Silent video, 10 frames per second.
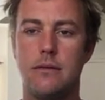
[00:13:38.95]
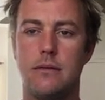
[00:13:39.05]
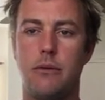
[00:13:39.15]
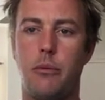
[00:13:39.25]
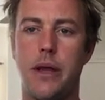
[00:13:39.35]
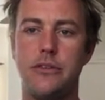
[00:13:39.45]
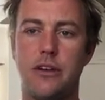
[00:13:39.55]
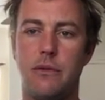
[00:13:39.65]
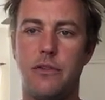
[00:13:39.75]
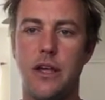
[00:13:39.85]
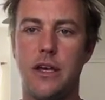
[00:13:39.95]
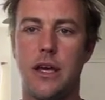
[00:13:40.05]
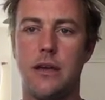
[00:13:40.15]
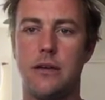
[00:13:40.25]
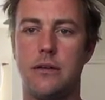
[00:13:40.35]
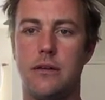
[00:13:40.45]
They were based on thinking.